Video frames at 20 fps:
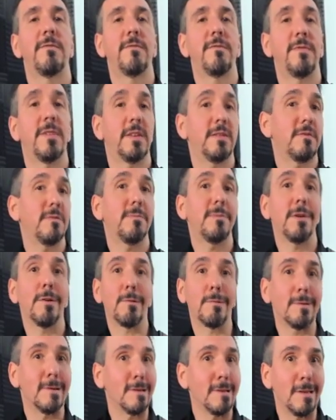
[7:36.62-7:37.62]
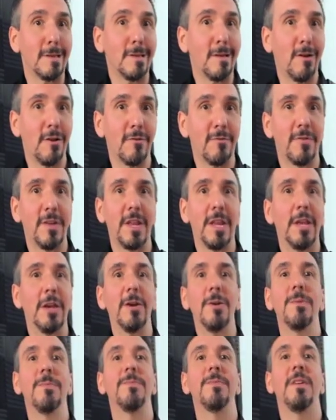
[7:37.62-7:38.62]
this would be a really long
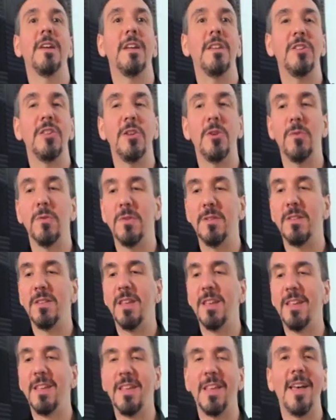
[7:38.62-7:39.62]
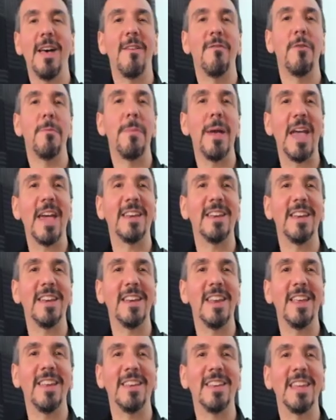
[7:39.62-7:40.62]
video and you would have
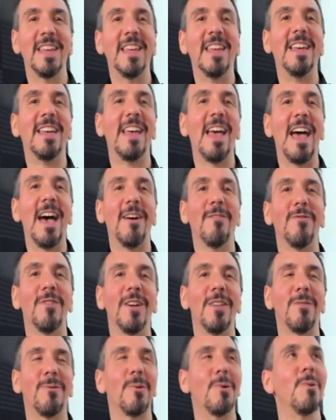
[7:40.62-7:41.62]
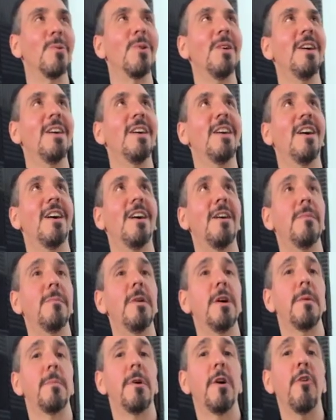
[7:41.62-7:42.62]
abandoned it halfway through. But
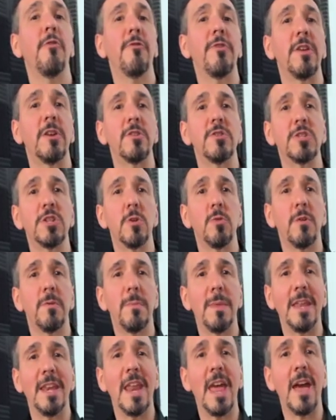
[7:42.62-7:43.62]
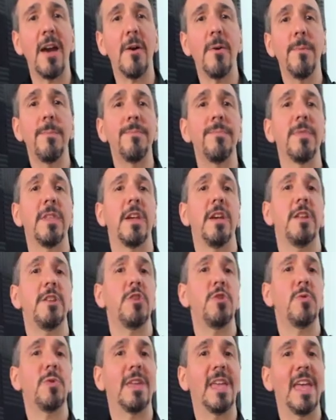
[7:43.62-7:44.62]
hopefully you're still with me now and
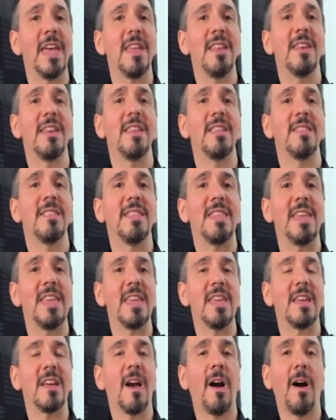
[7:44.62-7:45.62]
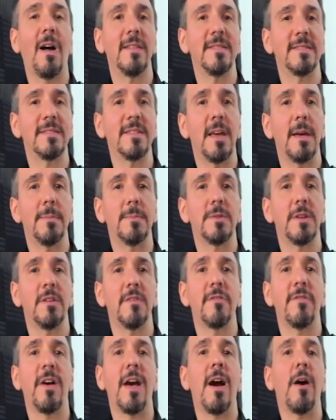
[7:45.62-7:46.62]
you get the concept
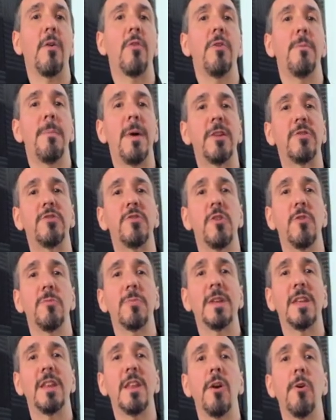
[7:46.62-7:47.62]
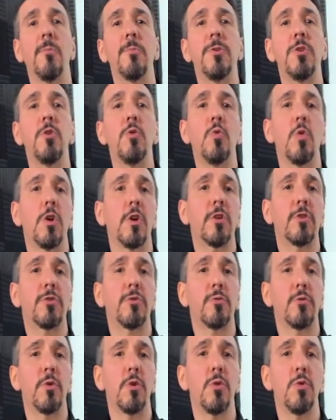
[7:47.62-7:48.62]
of how the metronome can help you work
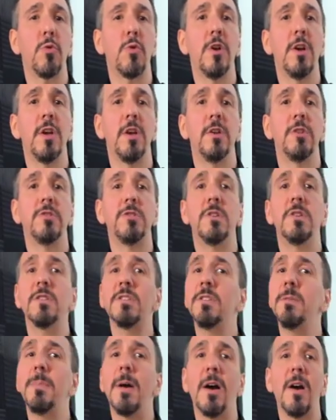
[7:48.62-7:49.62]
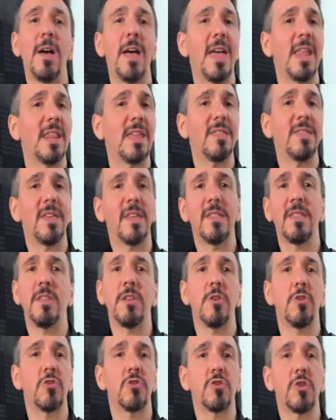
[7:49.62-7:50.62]
through just about anything that
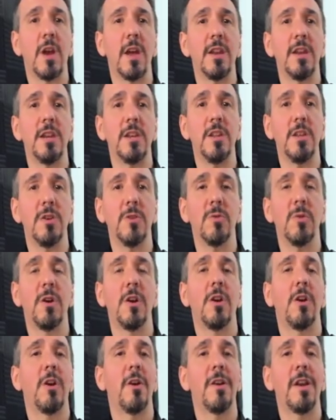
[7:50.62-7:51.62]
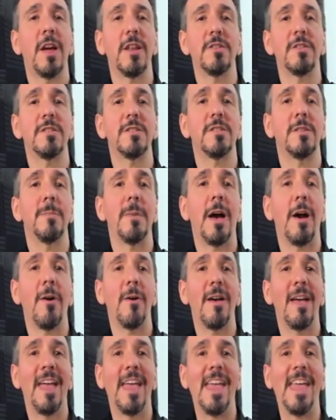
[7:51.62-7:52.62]
you're trying to do, or not just
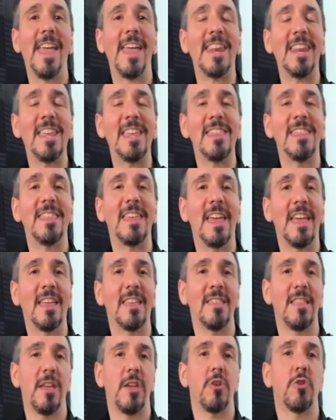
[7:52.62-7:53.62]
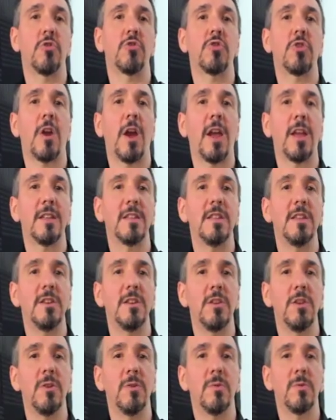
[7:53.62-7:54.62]
about anything that you're trying to
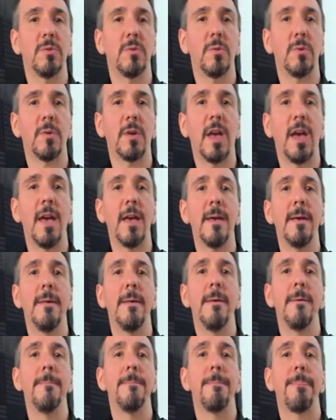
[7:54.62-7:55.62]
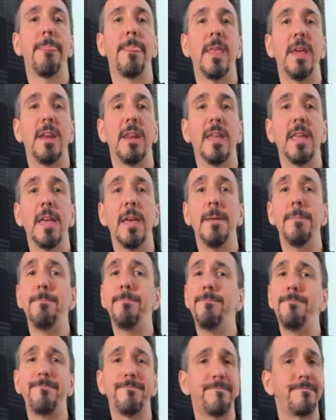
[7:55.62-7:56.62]
do, okay? And
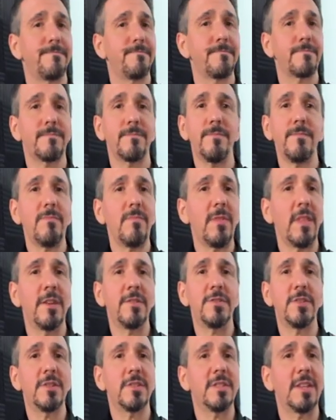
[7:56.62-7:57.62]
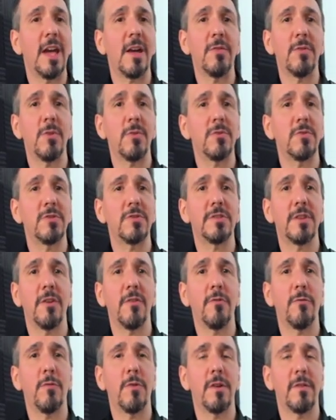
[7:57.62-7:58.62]
again, just download
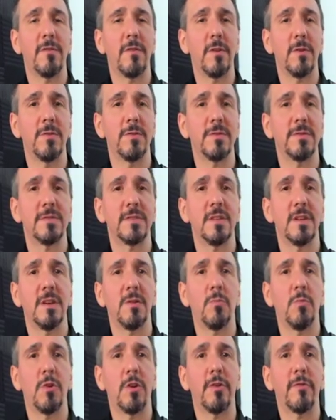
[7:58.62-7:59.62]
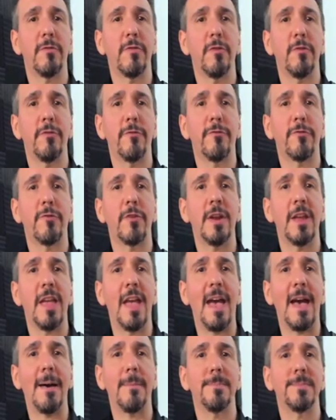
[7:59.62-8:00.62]
yourself one of those wonderful free
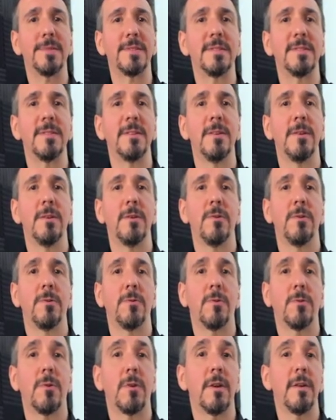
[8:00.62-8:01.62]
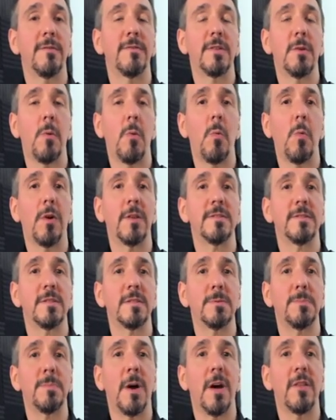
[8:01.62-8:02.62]
apps, or if someone wants to
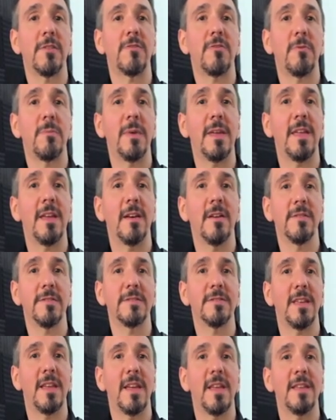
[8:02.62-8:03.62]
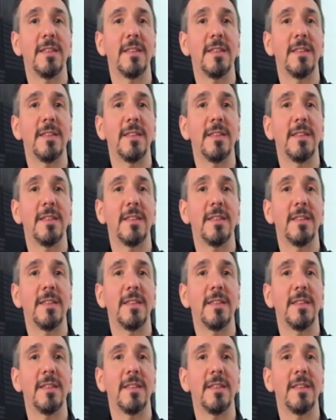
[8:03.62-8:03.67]
sponsor me, I'll say